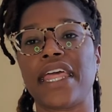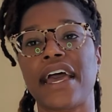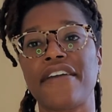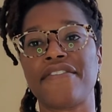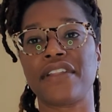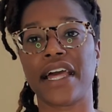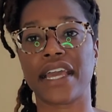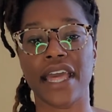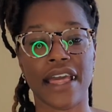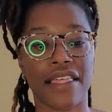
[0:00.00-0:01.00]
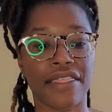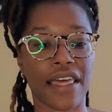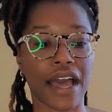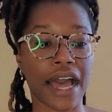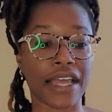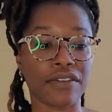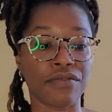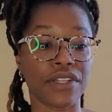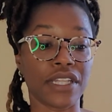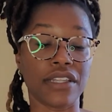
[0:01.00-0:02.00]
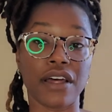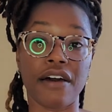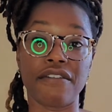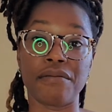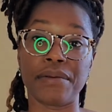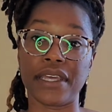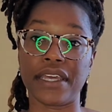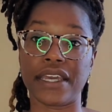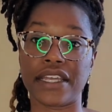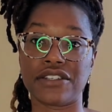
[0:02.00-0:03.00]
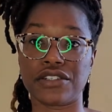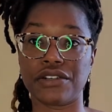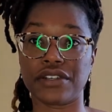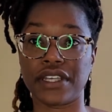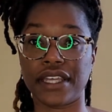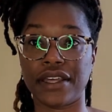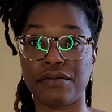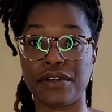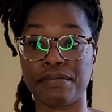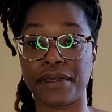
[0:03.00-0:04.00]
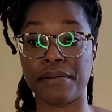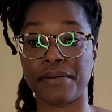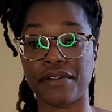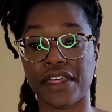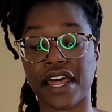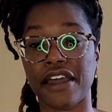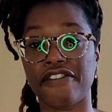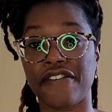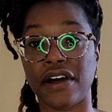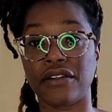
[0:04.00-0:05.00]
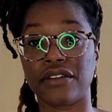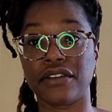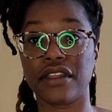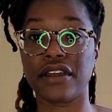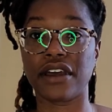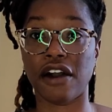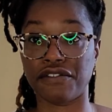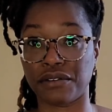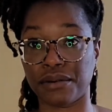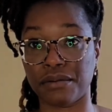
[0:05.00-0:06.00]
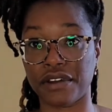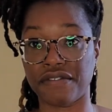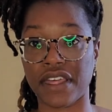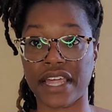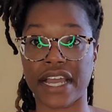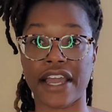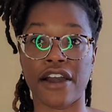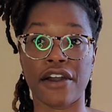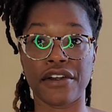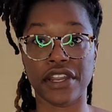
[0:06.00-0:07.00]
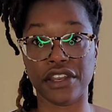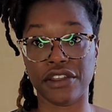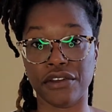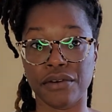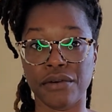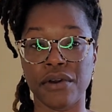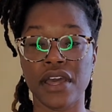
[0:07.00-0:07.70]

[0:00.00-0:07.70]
And I feel like I really loved being in Turkey with people that I felt comfortable with, that like I already knew,